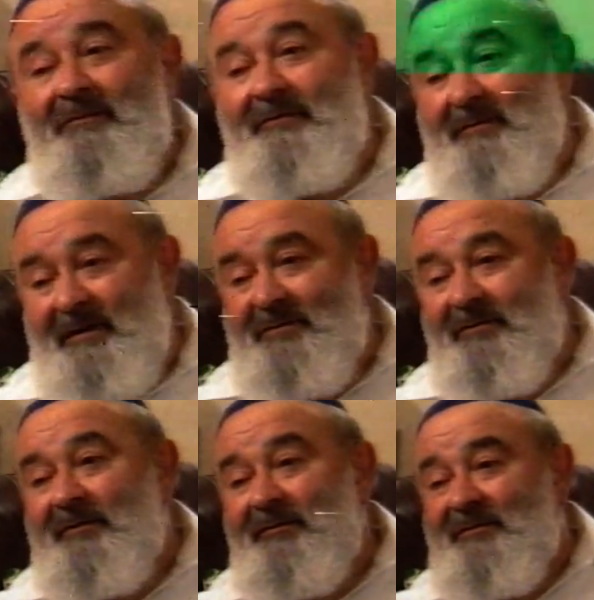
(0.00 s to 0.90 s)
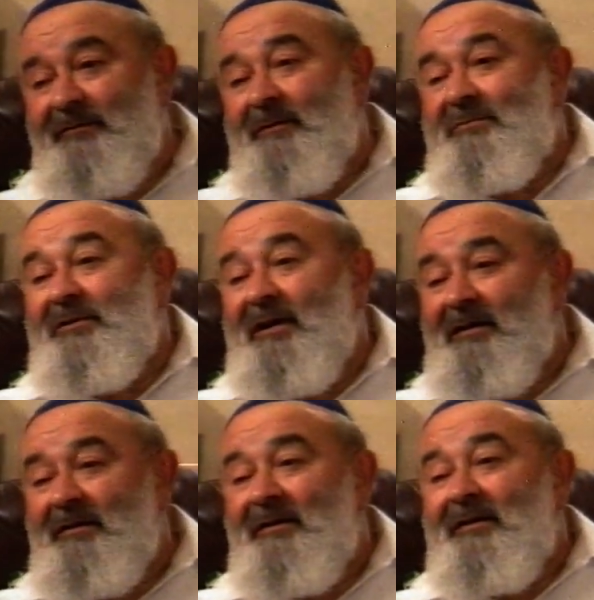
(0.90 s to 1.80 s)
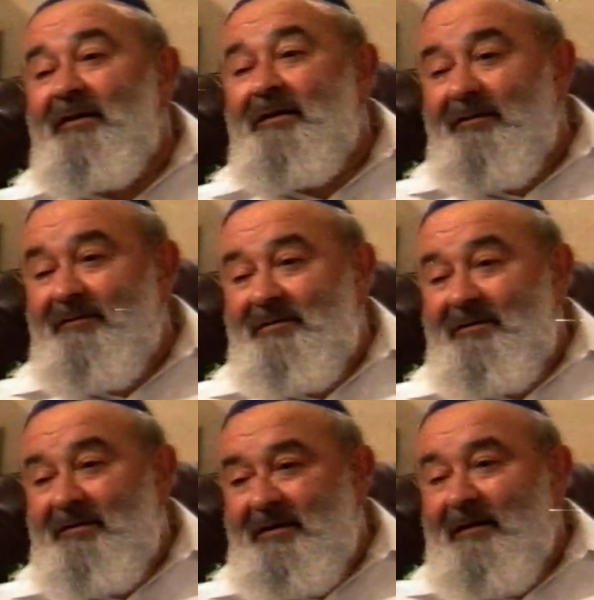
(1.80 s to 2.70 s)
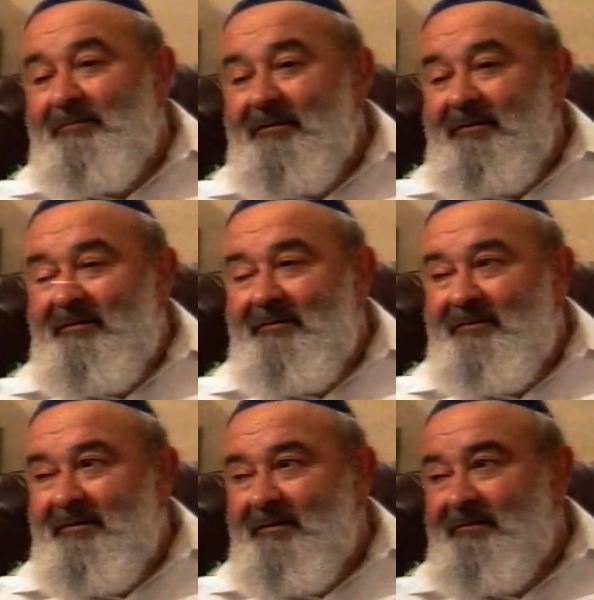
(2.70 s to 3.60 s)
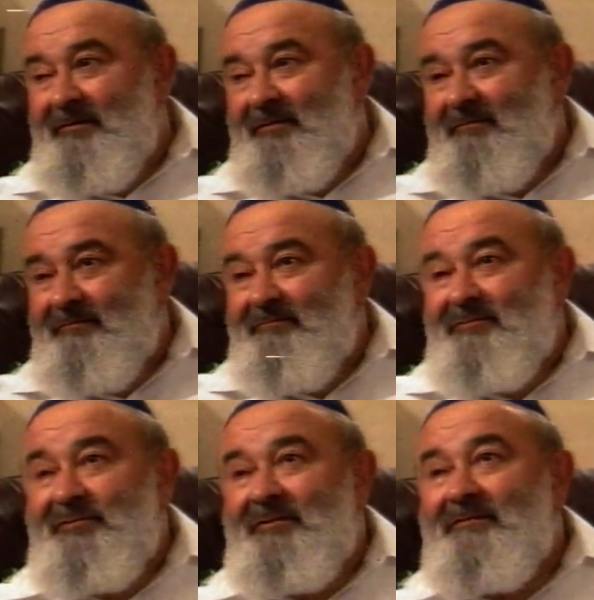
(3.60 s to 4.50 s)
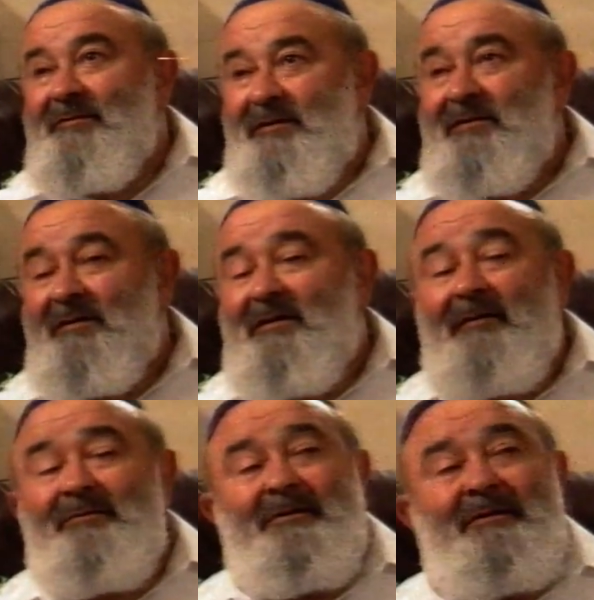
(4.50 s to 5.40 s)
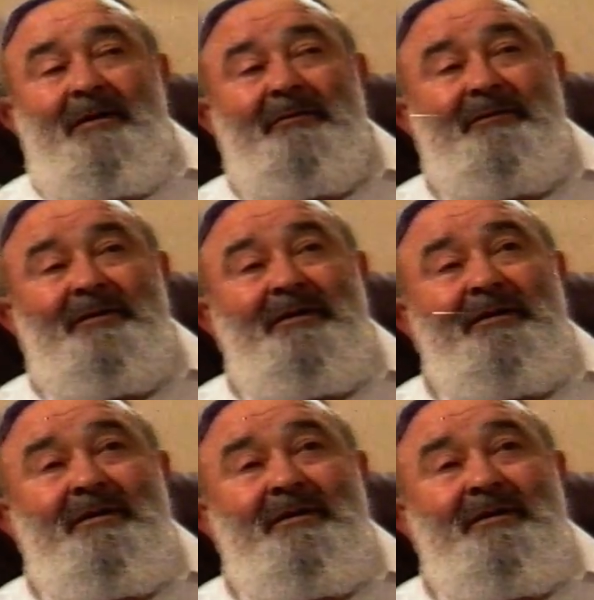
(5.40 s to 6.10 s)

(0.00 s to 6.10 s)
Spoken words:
or actually the Swarm Shrank. It was a cupboard, or a sort of, it's a cupboard type of thing.